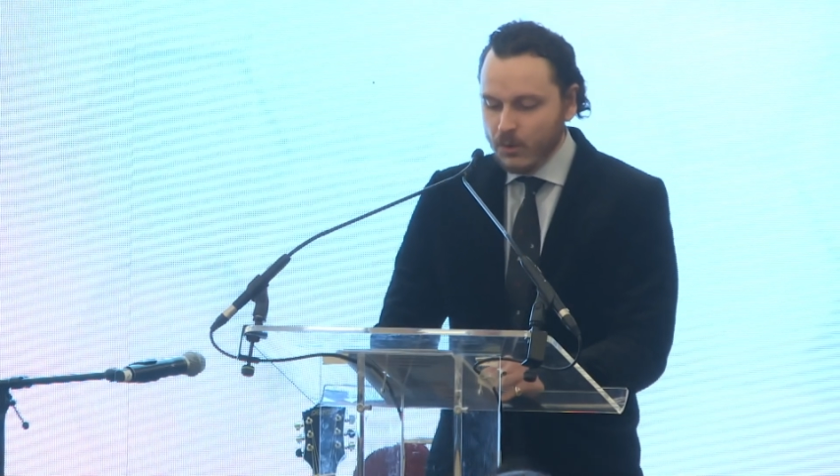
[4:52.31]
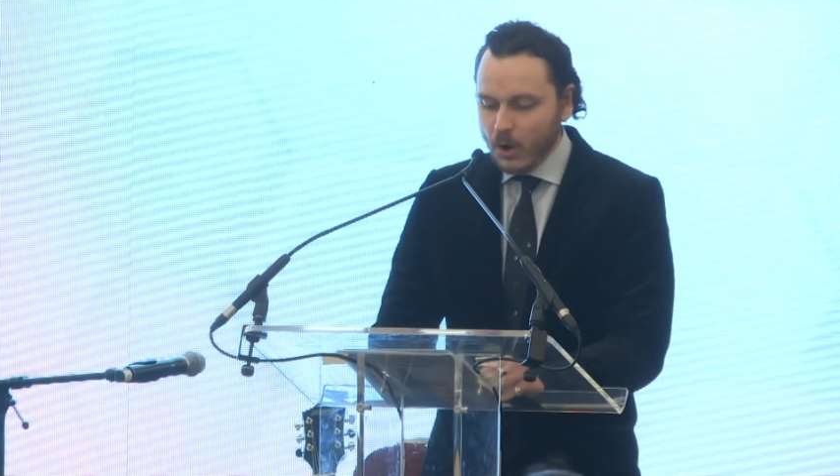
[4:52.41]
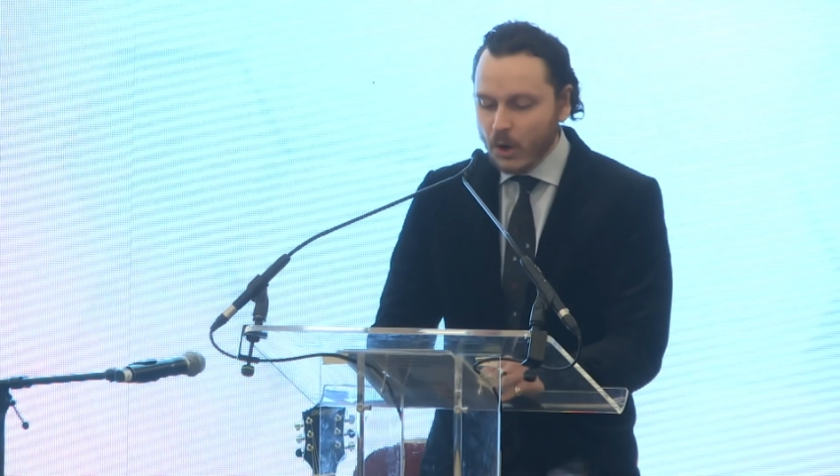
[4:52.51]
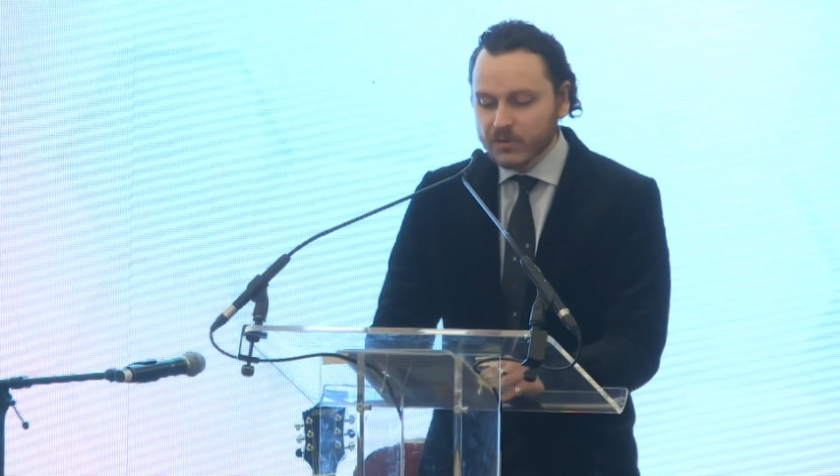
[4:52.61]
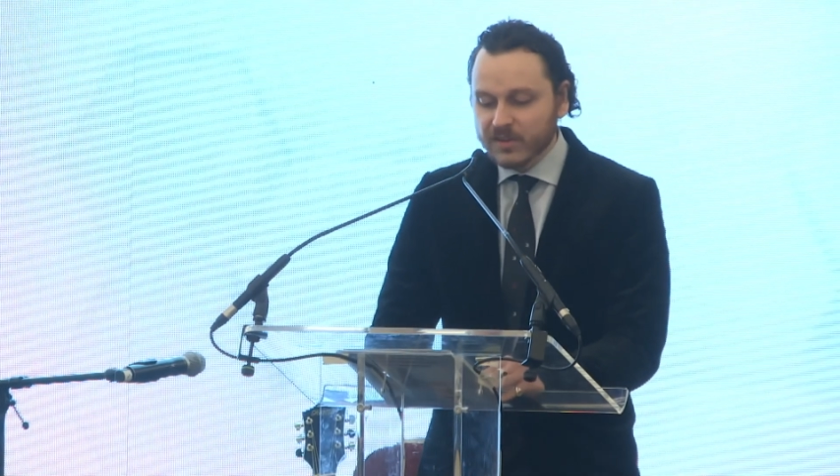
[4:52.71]

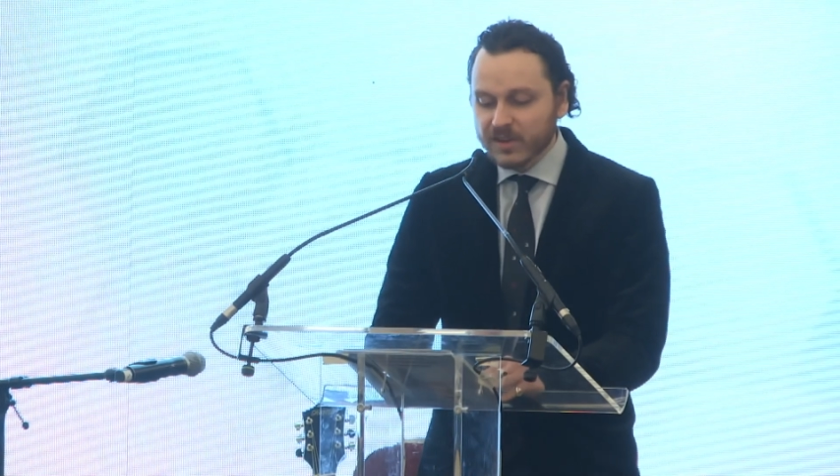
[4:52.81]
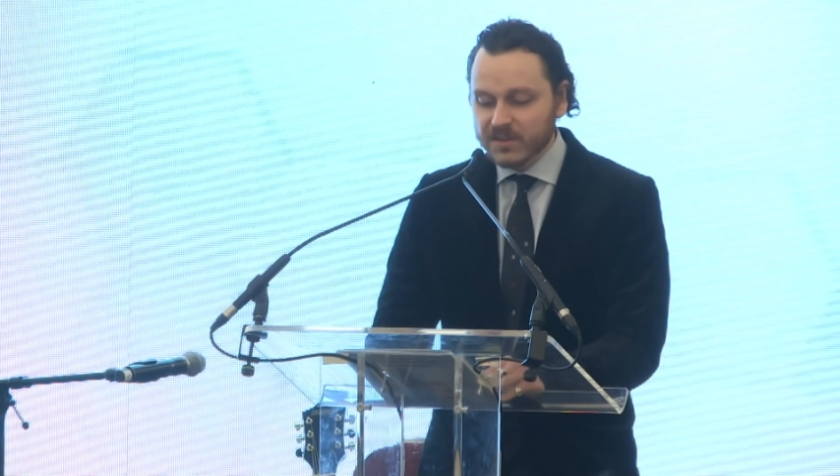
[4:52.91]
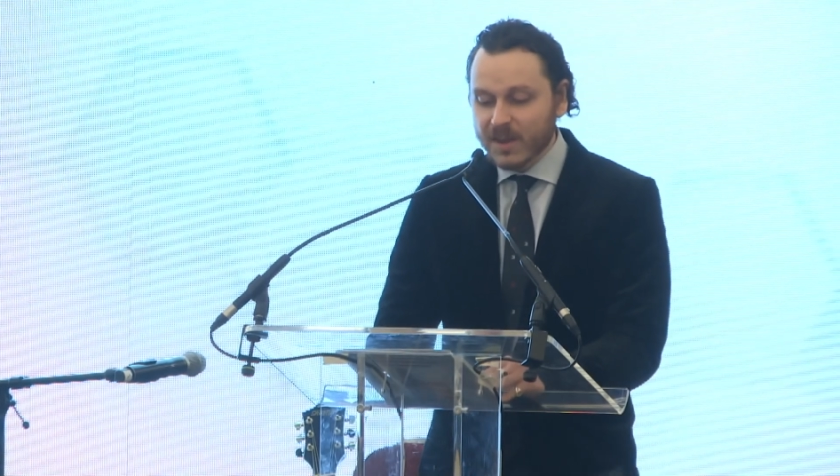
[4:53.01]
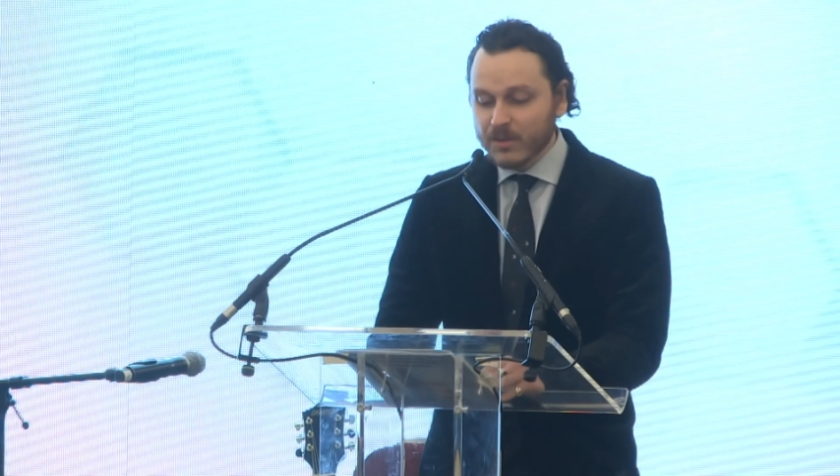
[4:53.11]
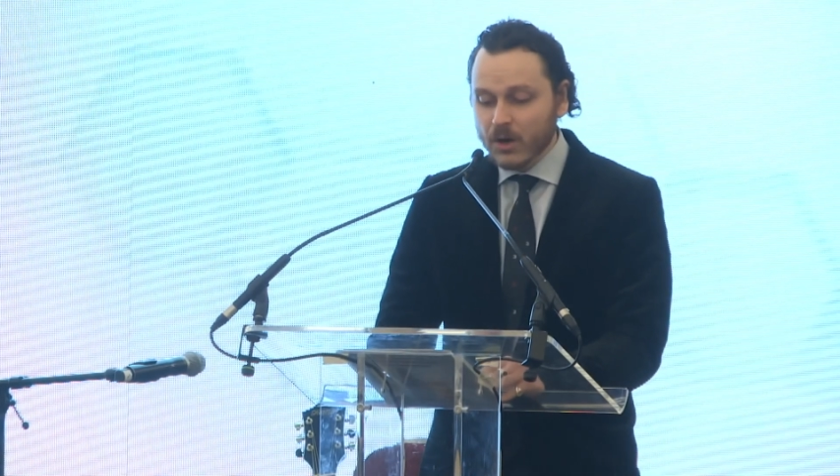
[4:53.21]
We're hosting a
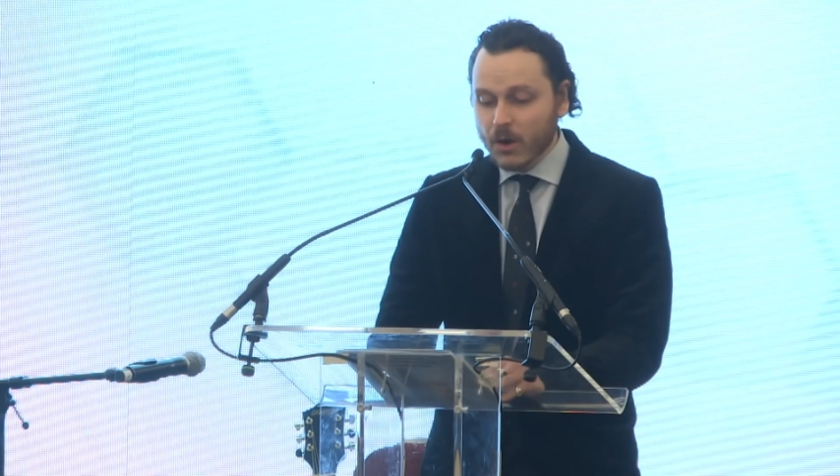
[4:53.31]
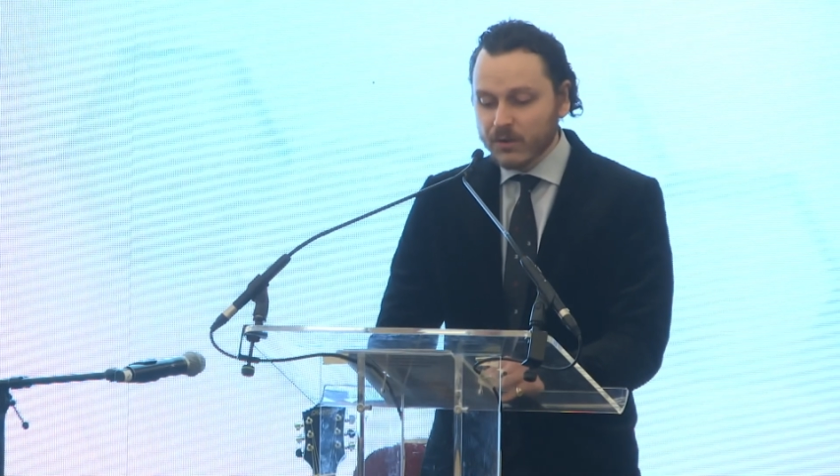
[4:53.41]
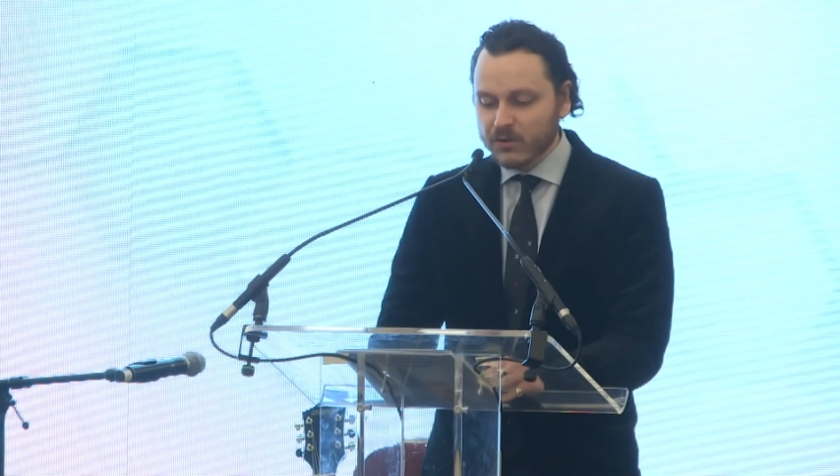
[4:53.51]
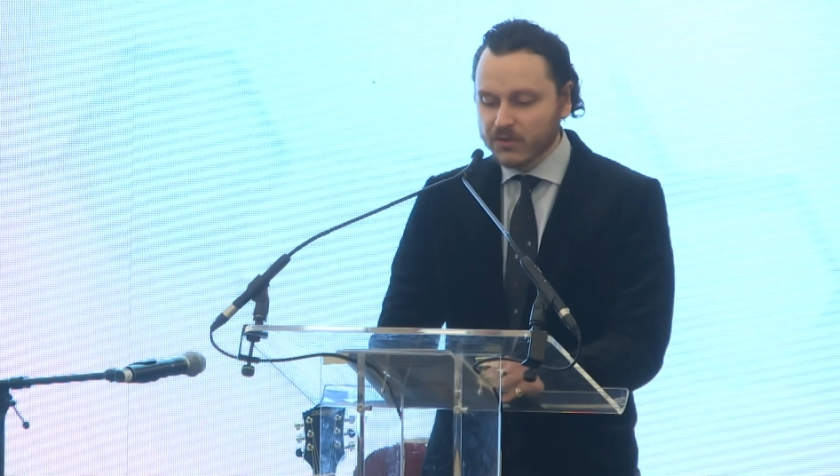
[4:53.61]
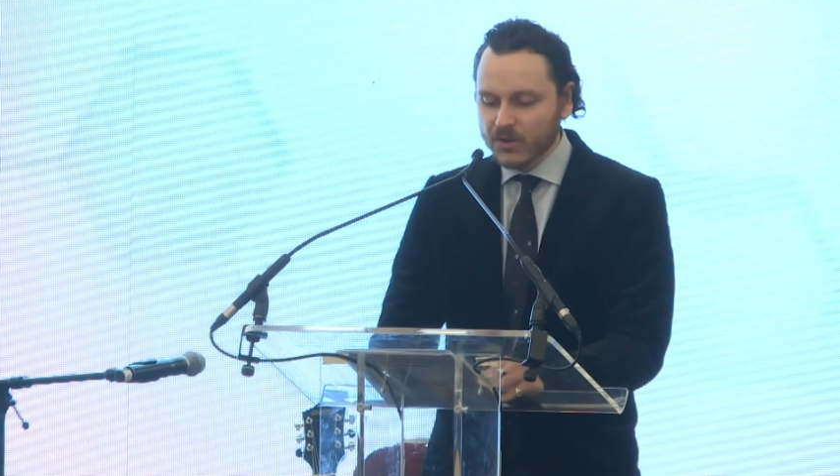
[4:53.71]

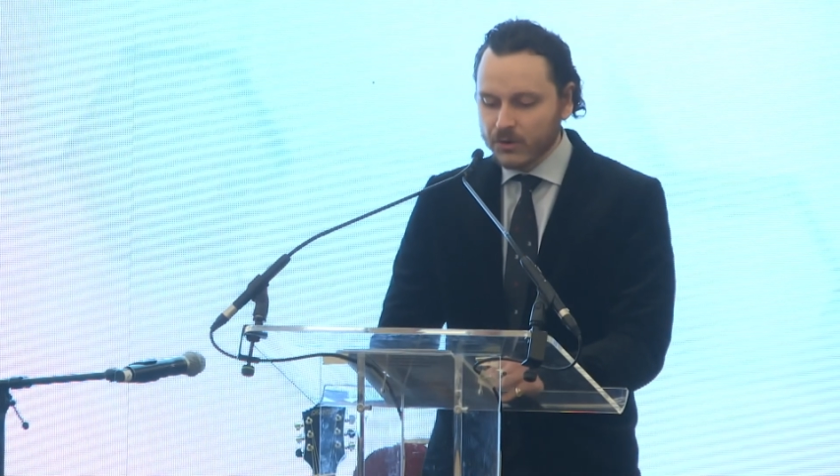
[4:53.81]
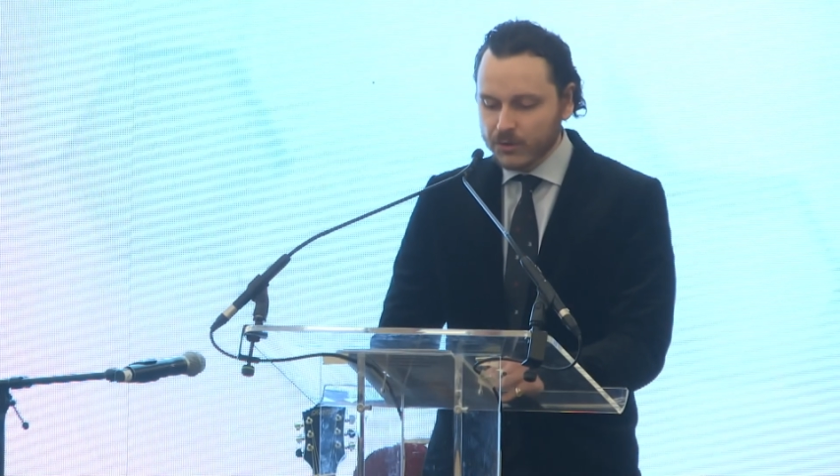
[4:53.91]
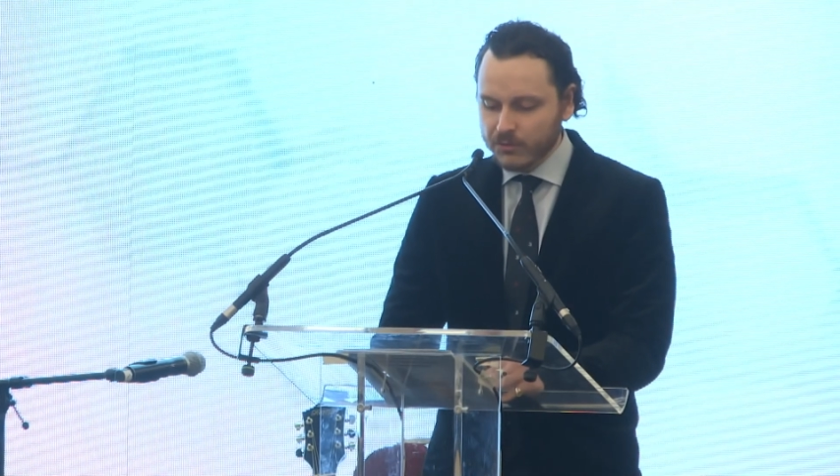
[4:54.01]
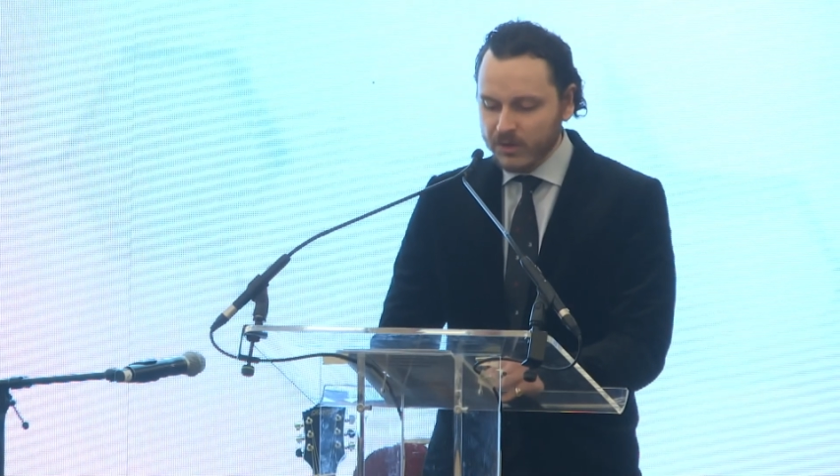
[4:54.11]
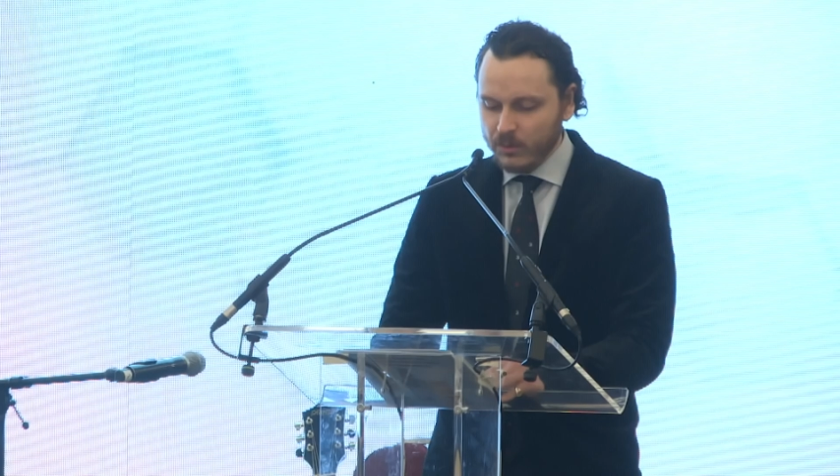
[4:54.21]
seminar in just under
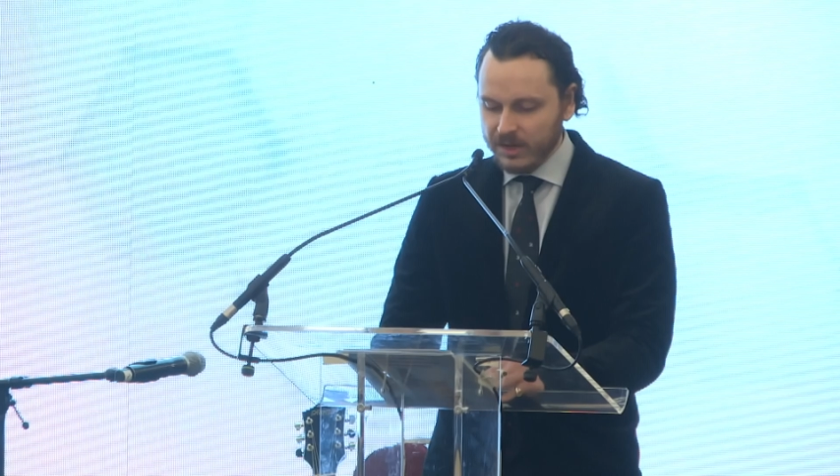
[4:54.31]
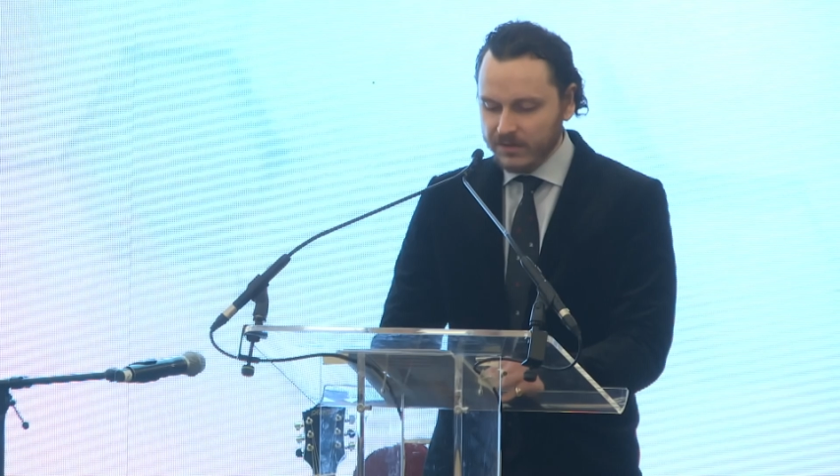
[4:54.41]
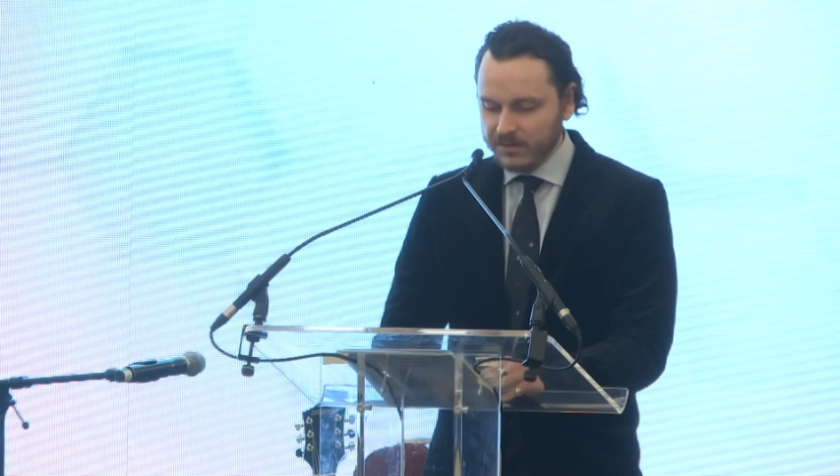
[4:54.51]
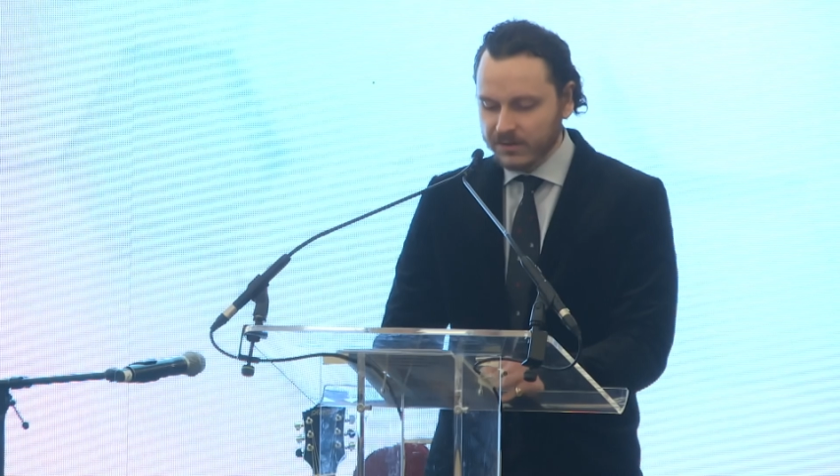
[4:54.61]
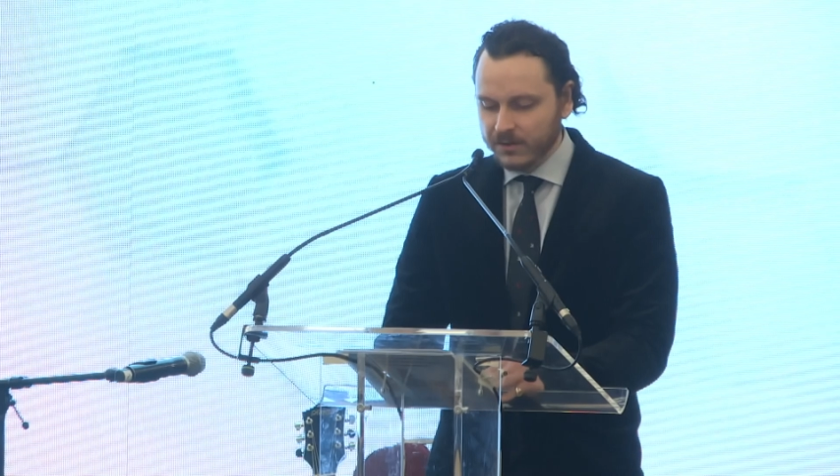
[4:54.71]
three
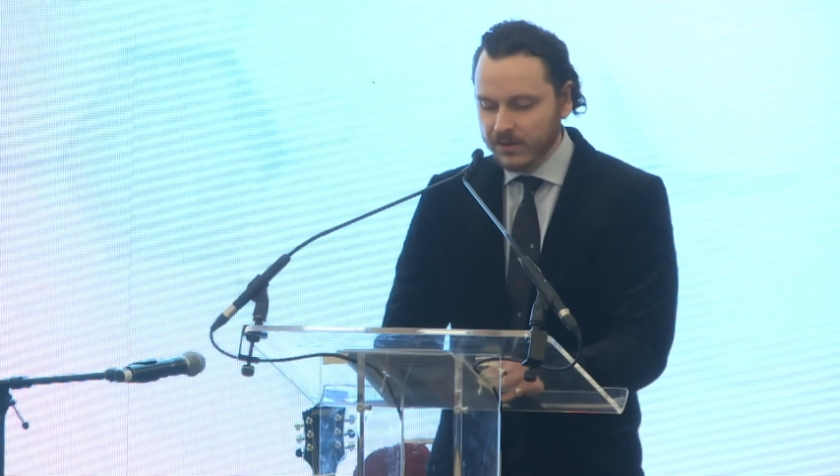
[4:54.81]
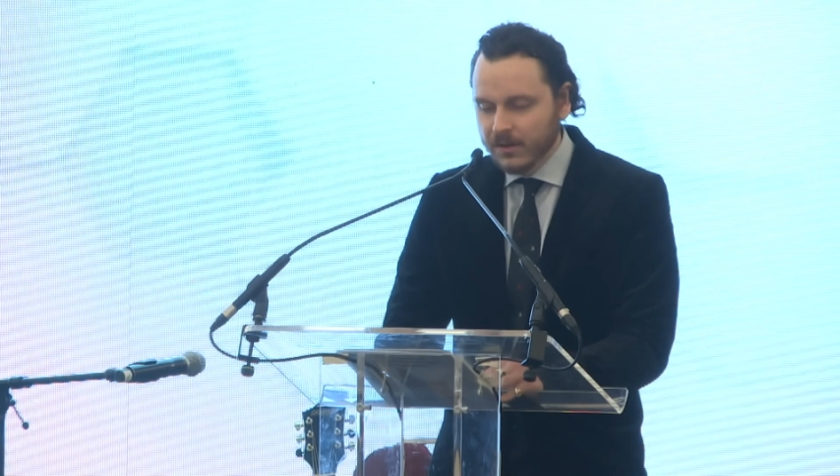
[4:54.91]
weeks,